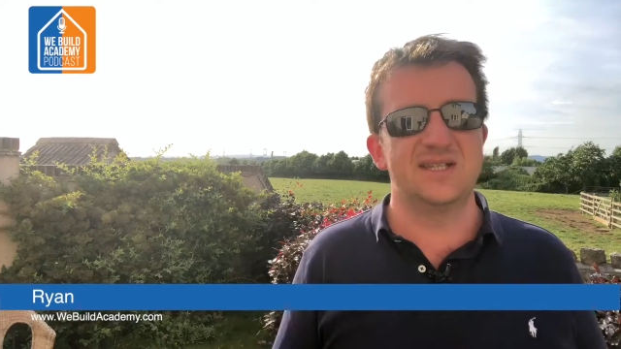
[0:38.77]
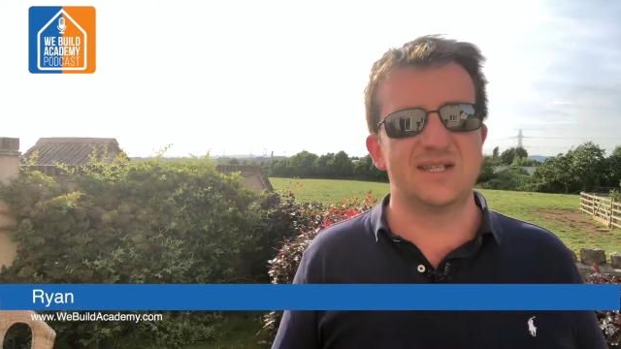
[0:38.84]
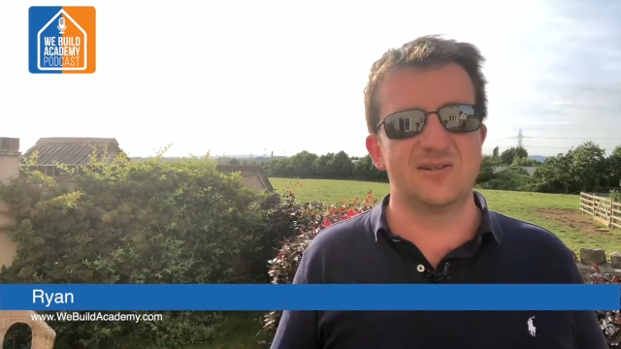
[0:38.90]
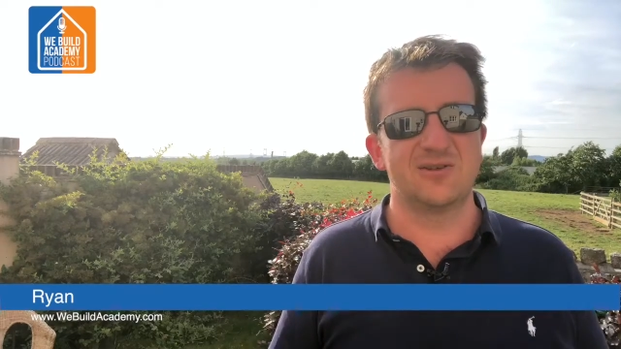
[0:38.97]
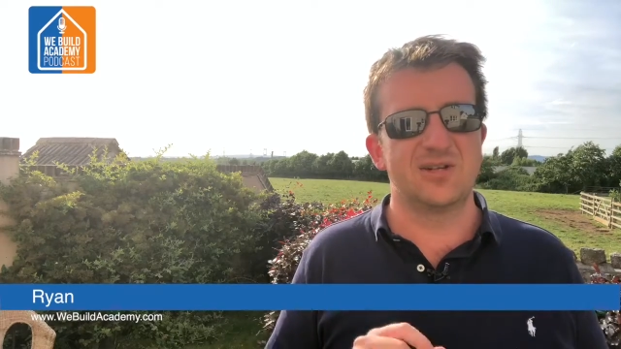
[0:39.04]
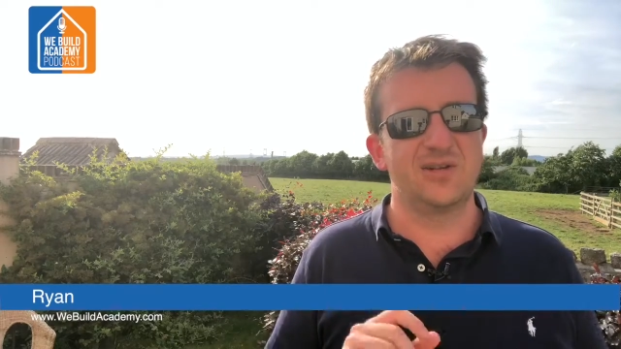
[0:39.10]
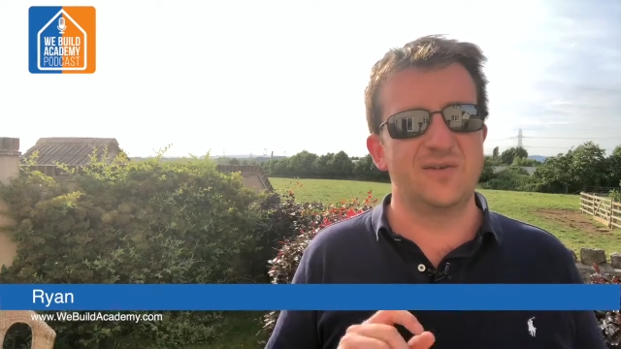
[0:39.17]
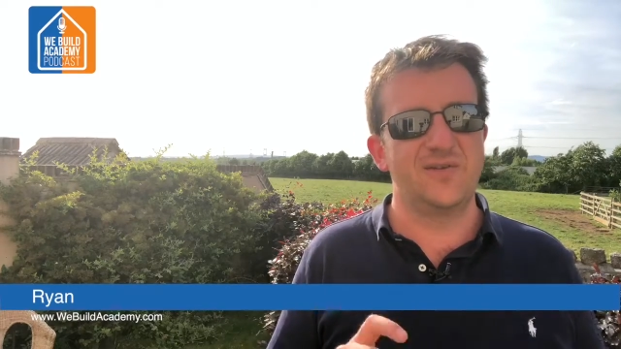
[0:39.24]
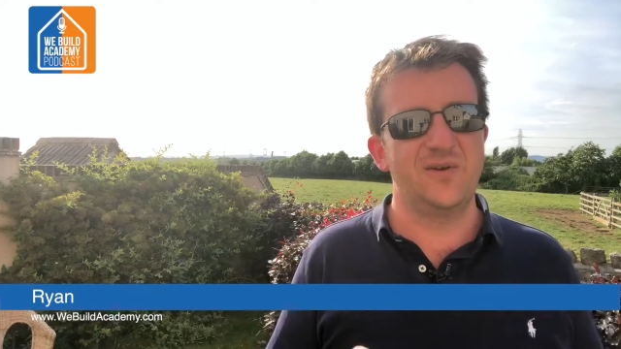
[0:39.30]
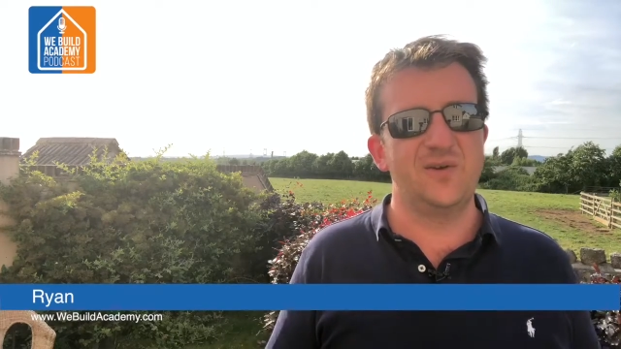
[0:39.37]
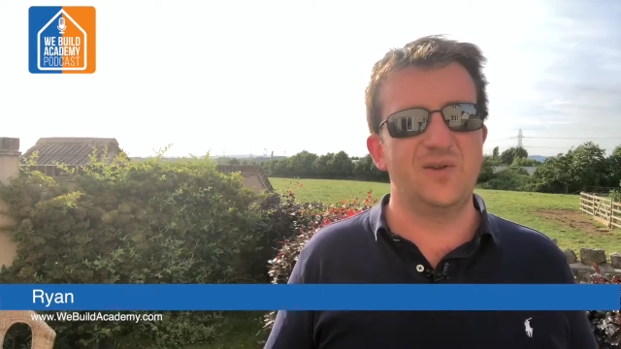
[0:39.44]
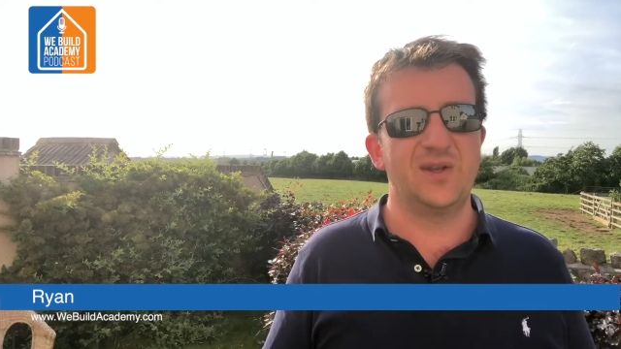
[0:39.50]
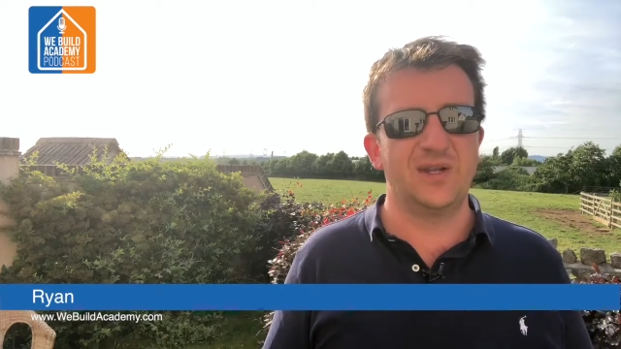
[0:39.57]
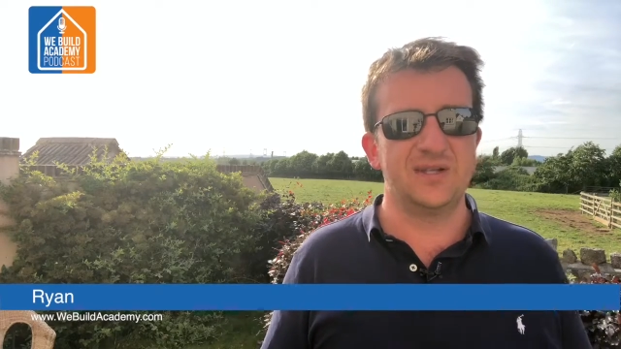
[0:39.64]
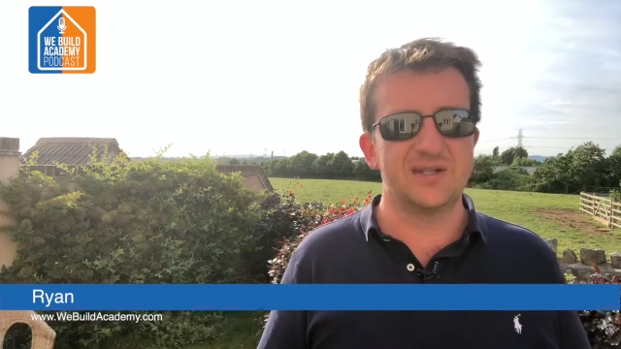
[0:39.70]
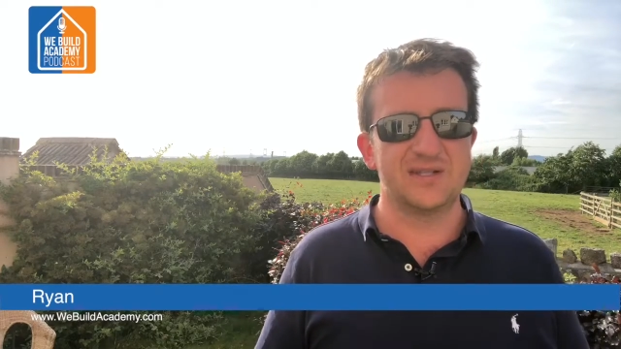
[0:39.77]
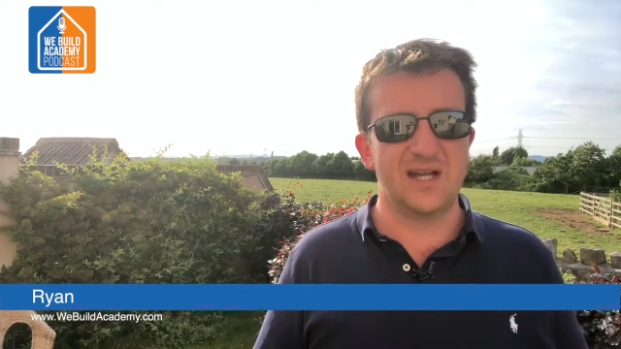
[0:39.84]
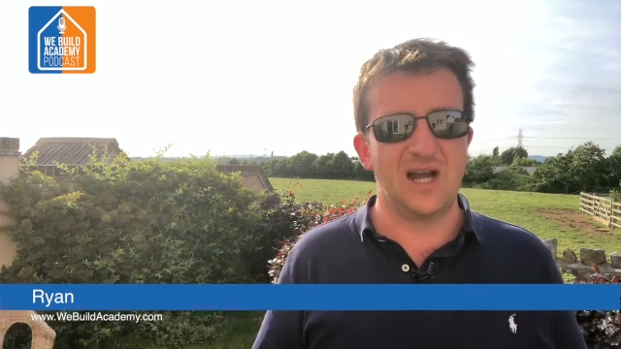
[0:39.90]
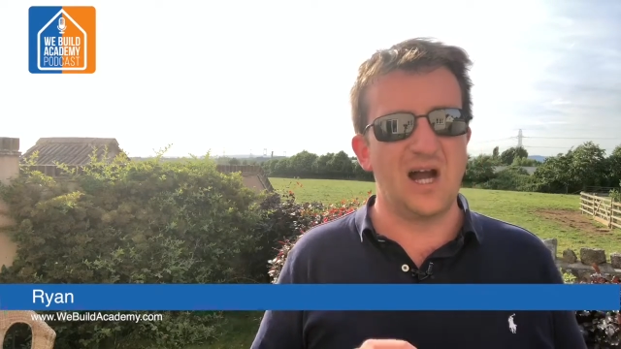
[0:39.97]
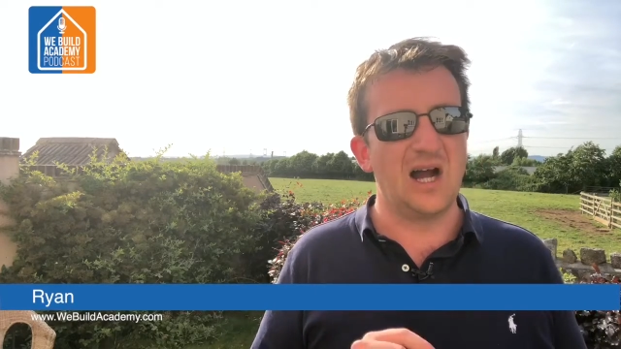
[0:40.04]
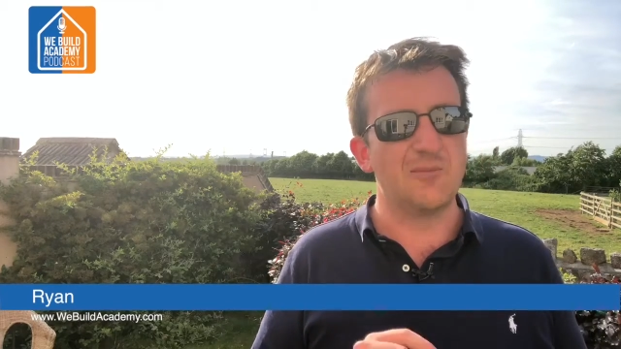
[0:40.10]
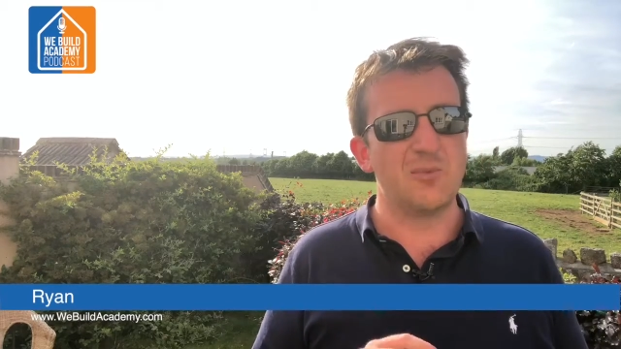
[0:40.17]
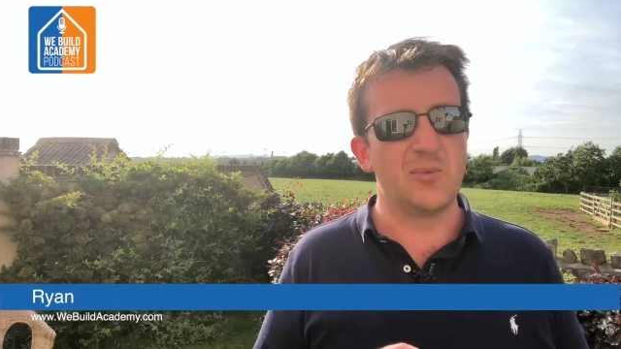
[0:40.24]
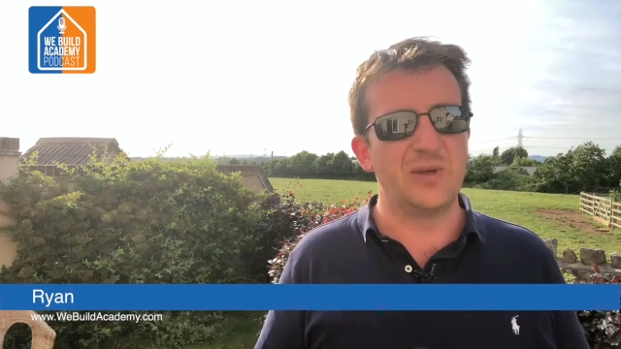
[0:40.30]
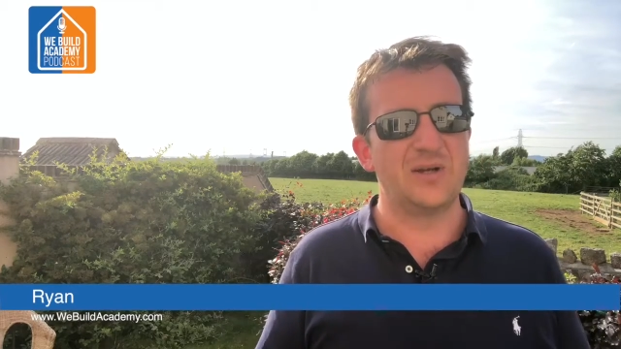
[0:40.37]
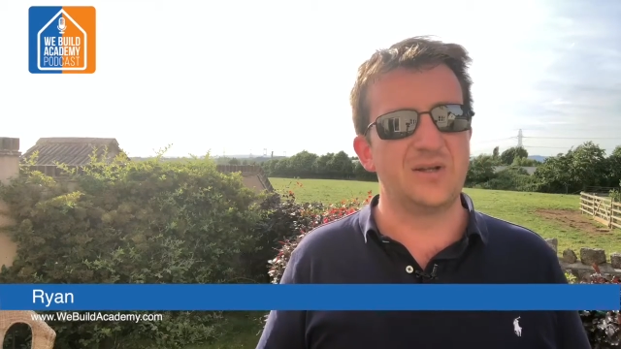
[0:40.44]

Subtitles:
there are a few things that I'm a bit